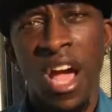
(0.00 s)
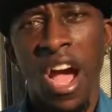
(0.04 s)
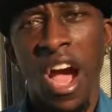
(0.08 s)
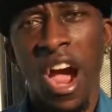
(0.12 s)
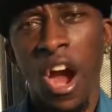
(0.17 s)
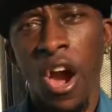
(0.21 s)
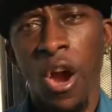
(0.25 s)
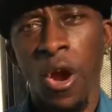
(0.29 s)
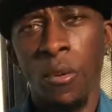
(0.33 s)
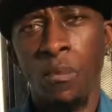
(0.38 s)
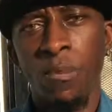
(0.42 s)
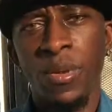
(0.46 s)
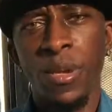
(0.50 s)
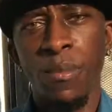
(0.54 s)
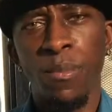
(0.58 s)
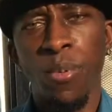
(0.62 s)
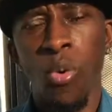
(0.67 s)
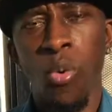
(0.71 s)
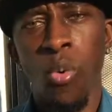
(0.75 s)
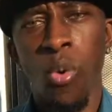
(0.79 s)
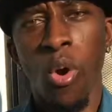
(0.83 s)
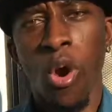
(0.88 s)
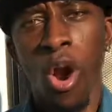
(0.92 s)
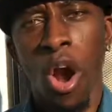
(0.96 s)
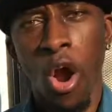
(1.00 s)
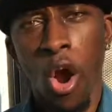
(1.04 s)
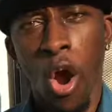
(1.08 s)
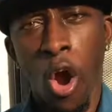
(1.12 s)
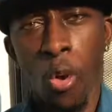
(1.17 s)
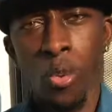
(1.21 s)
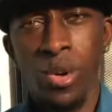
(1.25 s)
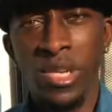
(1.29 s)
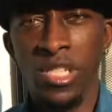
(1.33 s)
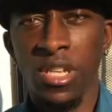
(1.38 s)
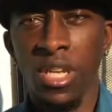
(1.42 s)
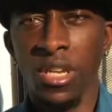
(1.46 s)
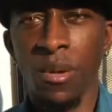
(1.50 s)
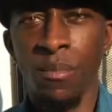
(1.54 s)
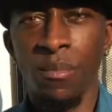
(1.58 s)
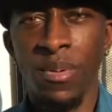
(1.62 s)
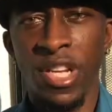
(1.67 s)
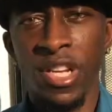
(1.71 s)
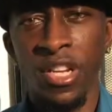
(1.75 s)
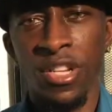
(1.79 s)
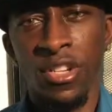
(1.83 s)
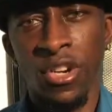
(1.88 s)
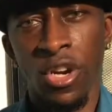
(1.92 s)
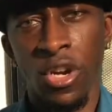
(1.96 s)
are people who are always going to
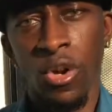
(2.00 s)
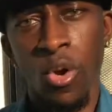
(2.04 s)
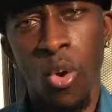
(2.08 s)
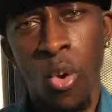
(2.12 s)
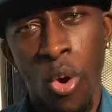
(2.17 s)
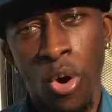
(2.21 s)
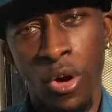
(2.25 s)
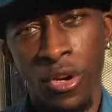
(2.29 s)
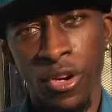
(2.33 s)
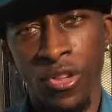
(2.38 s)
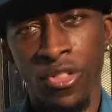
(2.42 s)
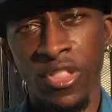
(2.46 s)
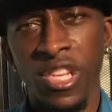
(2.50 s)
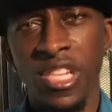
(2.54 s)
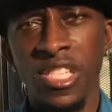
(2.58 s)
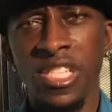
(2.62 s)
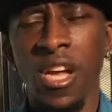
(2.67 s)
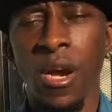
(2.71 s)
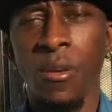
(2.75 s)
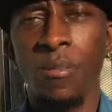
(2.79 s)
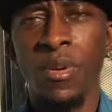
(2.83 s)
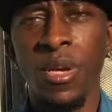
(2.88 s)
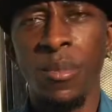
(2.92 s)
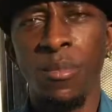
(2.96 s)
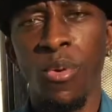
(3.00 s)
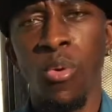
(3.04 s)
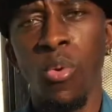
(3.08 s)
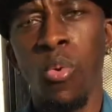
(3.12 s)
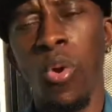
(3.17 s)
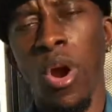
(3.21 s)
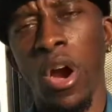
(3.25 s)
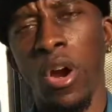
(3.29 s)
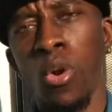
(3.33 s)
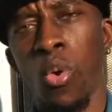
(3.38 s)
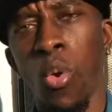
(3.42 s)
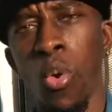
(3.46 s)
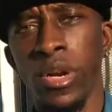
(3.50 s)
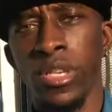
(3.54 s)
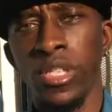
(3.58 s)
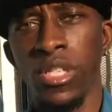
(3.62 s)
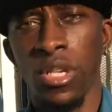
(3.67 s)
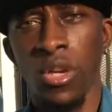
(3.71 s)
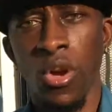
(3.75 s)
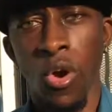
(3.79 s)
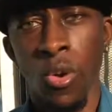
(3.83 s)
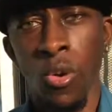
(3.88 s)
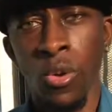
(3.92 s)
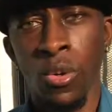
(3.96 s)
be in your corner. These are people who are going
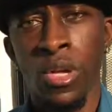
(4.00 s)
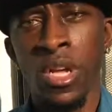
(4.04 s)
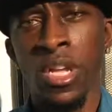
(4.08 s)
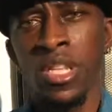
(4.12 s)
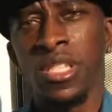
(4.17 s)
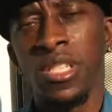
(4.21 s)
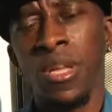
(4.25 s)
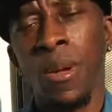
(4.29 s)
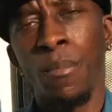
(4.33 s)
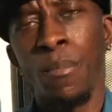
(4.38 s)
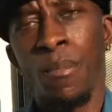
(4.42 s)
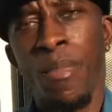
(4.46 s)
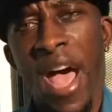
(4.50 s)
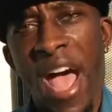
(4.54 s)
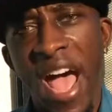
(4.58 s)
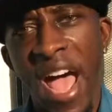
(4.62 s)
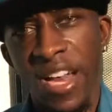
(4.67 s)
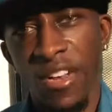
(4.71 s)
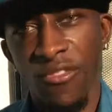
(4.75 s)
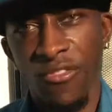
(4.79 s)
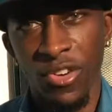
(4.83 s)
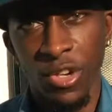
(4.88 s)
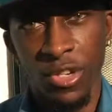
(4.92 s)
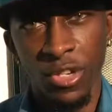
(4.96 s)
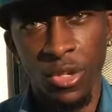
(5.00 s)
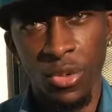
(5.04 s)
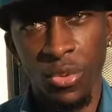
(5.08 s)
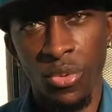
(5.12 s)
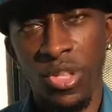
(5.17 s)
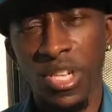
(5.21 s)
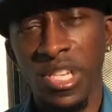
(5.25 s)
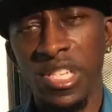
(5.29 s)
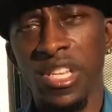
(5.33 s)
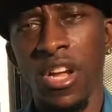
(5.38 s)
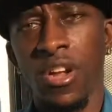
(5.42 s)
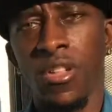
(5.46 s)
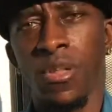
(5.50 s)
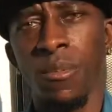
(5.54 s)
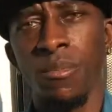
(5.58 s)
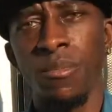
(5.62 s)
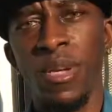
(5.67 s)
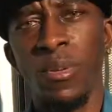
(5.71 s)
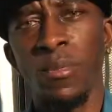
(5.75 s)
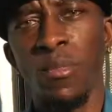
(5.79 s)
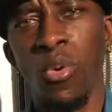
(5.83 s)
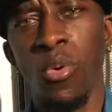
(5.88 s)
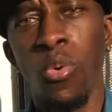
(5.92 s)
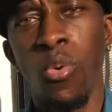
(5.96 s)
to go to bat for you. These are the
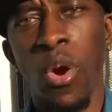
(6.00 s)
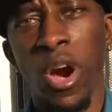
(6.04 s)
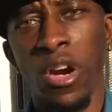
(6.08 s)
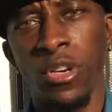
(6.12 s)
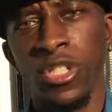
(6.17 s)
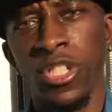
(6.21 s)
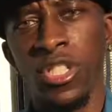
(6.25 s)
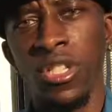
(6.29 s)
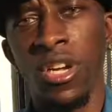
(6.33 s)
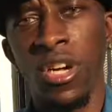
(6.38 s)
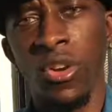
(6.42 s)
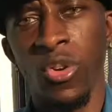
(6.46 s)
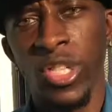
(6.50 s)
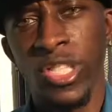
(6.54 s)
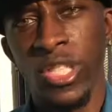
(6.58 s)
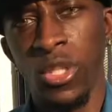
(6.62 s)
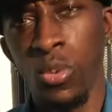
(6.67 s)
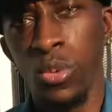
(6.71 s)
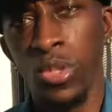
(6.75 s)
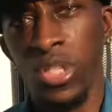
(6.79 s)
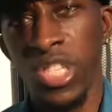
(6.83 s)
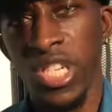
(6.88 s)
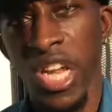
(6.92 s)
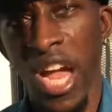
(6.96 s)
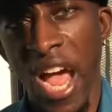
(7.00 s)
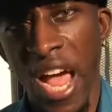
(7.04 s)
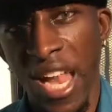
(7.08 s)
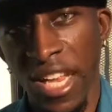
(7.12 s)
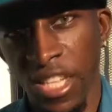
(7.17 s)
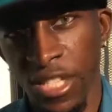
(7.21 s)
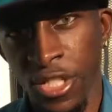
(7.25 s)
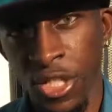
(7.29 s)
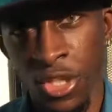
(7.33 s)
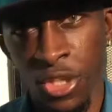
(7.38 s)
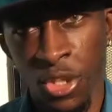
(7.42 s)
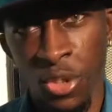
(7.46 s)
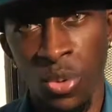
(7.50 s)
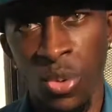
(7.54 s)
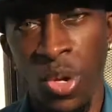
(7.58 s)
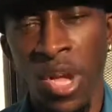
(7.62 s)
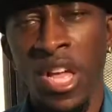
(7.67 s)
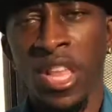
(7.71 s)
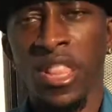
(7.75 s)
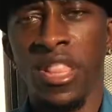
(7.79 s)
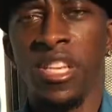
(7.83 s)
people who are going to challenge you.